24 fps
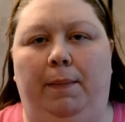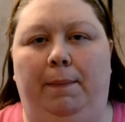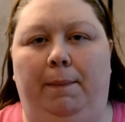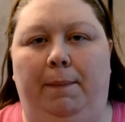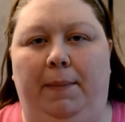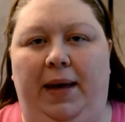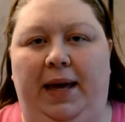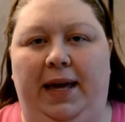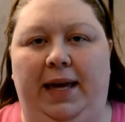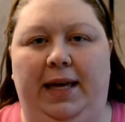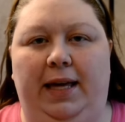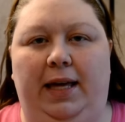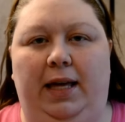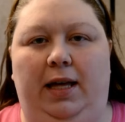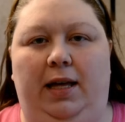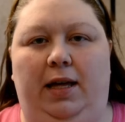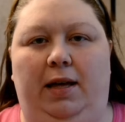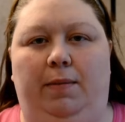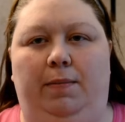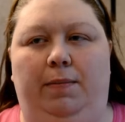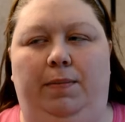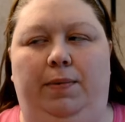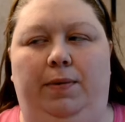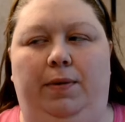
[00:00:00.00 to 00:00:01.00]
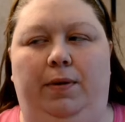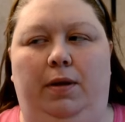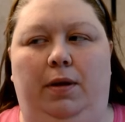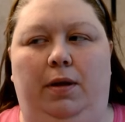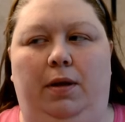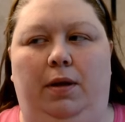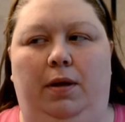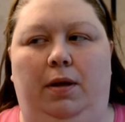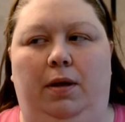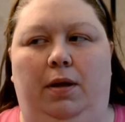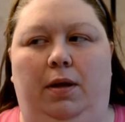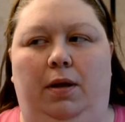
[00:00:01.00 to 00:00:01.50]
makeup
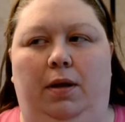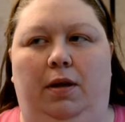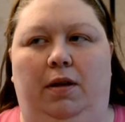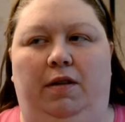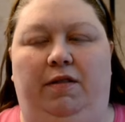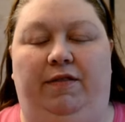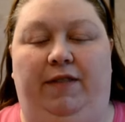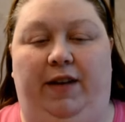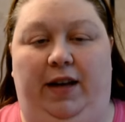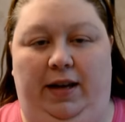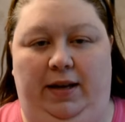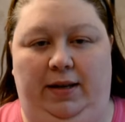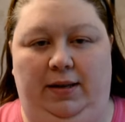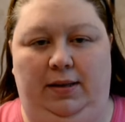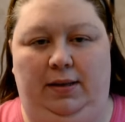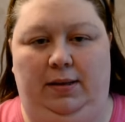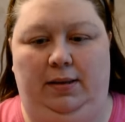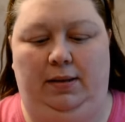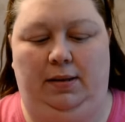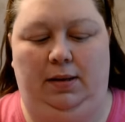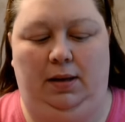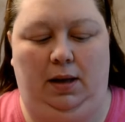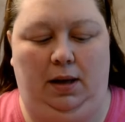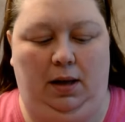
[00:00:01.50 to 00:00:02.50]
face.